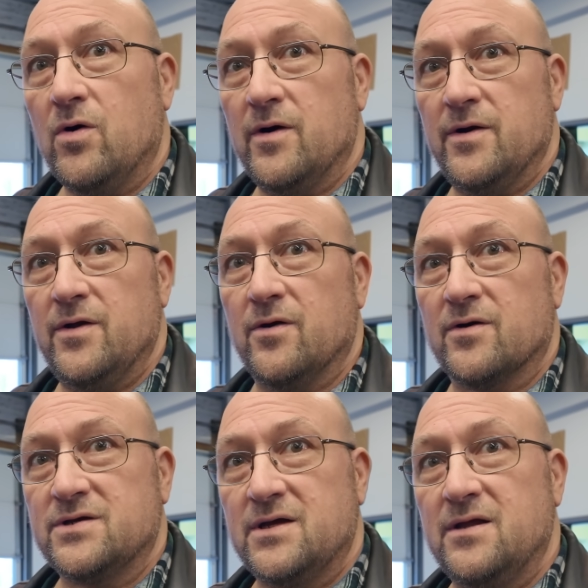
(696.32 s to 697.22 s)
and their
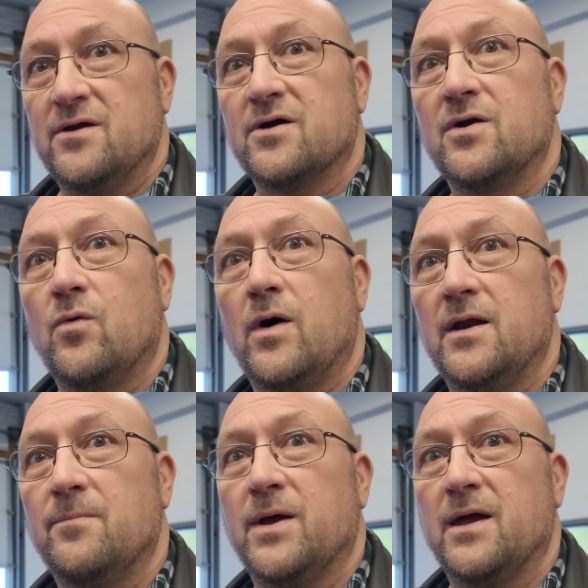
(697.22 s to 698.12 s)
president, Ben
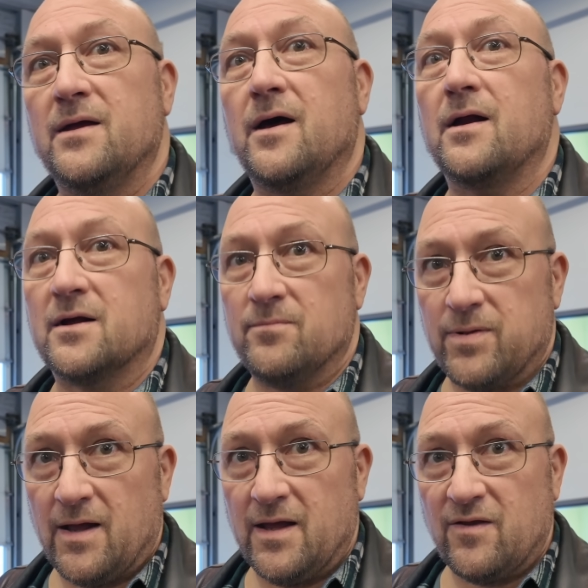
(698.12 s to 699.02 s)
Schwartz, told me that
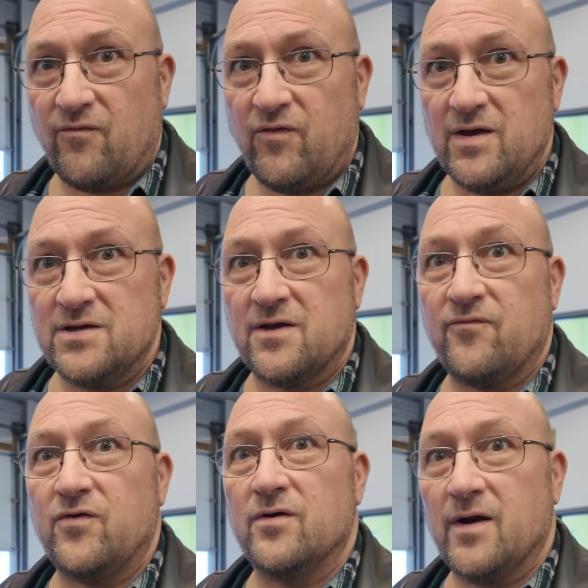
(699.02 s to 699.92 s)
they've tested it
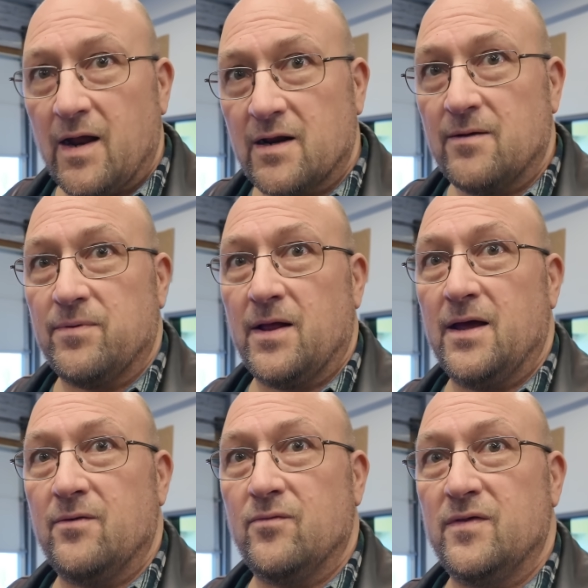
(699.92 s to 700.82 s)
all the way up to
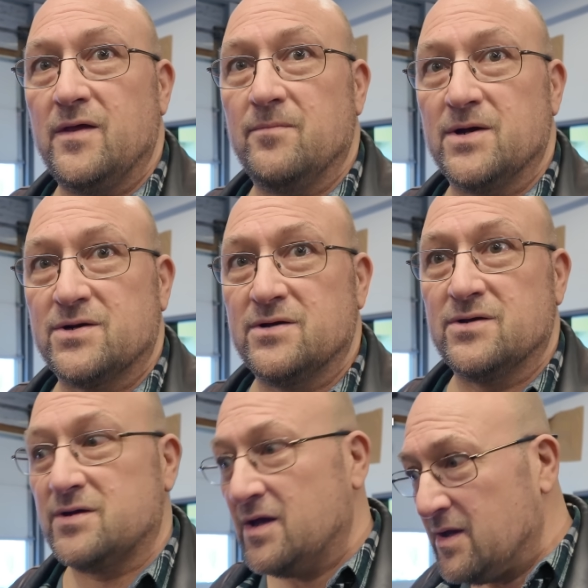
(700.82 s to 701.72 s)

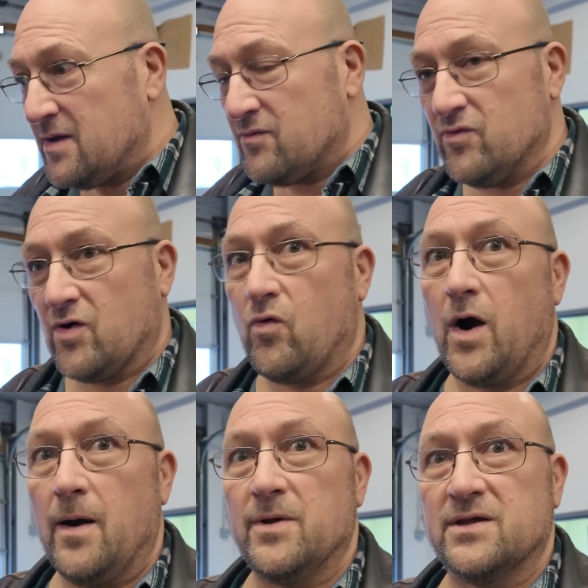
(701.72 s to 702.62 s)
140°F or
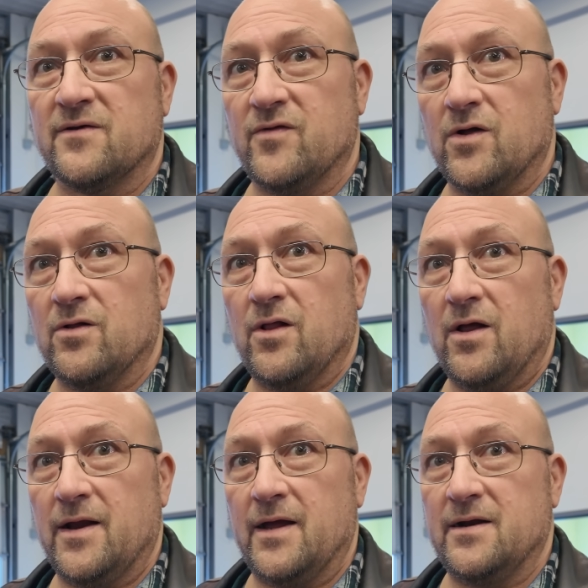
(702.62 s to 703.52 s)
60°C.